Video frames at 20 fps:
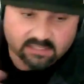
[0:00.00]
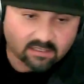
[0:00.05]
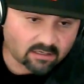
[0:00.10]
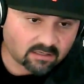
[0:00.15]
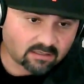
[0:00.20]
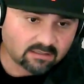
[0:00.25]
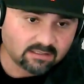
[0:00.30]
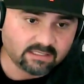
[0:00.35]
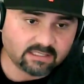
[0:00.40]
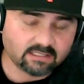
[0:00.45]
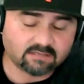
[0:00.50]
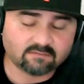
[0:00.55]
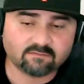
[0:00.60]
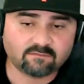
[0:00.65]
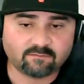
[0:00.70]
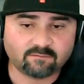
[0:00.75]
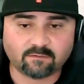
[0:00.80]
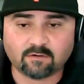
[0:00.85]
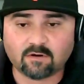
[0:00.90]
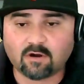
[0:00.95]
our clinic
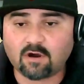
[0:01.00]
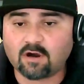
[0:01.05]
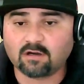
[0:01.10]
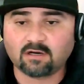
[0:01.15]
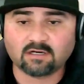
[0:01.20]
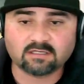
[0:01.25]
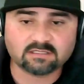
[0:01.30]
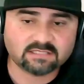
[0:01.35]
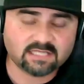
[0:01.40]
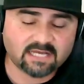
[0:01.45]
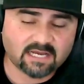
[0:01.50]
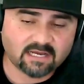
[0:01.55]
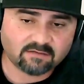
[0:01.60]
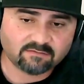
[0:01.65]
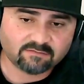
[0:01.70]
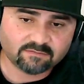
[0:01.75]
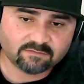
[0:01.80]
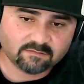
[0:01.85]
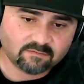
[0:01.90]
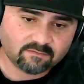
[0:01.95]
for all our
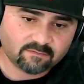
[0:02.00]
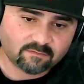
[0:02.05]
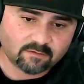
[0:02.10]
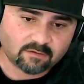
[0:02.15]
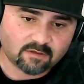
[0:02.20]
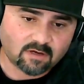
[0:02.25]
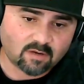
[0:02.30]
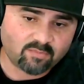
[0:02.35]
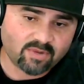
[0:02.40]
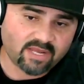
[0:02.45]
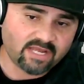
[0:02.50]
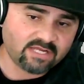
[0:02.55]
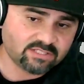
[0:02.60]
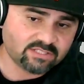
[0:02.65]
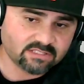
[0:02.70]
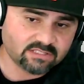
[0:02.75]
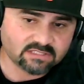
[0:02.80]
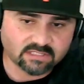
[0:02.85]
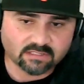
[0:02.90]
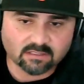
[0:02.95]
staff, for our
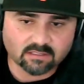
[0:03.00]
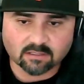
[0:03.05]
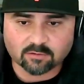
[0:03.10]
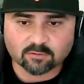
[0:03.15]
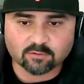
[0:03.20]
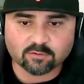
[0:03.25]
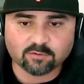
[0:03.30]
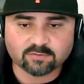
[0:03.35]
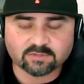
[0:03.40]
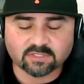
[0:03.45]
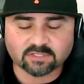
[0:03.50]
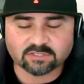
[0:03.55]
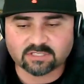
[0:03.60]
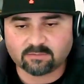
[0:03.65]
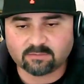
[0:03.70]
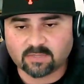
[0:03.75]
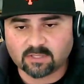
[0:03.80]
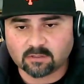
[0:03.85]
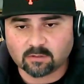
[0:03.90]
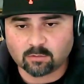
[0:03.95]
patients in our groups, our
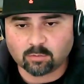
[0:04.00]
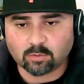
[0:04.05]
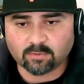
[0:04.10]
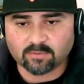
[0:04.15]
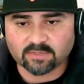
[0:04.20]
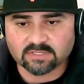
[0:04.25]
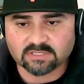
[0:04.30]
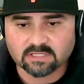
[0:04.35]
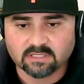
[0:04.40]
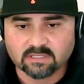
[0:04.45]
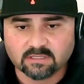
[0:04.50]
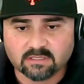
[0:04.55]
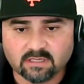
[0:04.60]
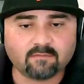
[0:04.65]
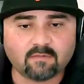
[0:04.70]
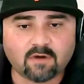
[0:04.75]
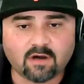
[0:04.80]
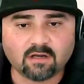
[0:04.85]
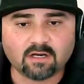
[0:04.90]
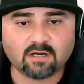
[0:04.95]
shared medical appointments.
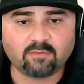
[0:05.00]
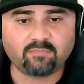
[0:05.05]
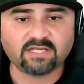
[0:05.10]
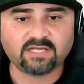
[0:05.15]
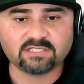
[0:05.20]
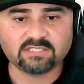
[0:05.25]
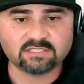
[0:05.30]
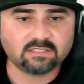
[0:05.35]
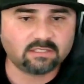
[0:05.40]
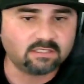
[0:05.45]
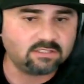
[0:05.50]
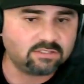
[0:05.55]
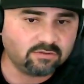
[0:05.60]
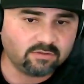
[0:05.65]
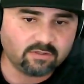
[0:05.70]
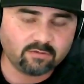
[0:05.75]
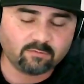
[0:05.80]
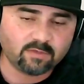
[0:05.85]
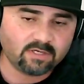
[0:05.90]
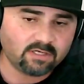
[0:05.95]
All our patients that are
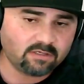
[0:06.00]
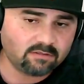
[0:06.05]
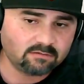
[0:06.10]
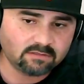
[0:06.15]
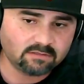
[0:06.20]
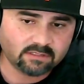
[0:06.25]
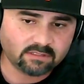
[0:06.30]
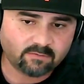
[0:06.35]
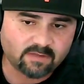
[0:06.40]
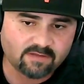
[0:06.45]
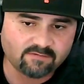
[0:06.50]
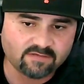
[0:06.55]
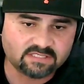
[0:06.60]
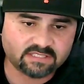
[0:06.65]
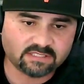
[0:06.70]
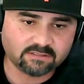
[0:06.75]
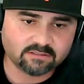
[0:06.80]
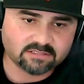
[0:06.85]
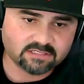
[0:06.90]
doing well, we have a tiered